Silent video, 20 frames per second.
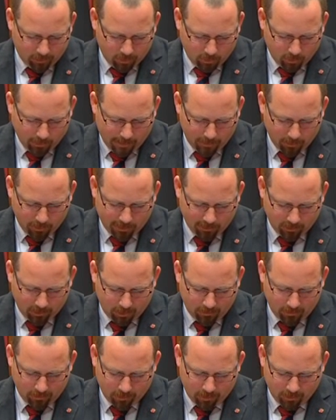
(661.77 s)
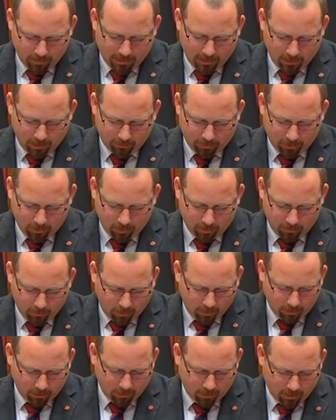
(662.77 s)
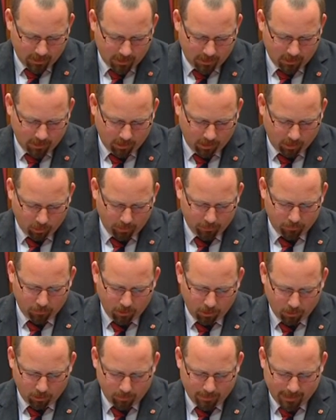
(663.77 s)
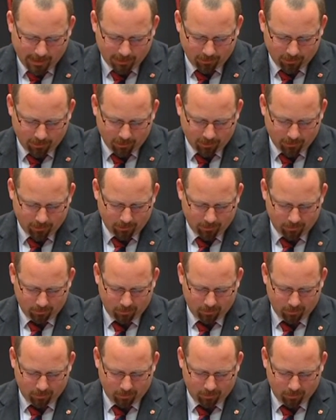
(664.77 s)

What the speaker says: Will wraparound services be offered on a voluntary or referral basis?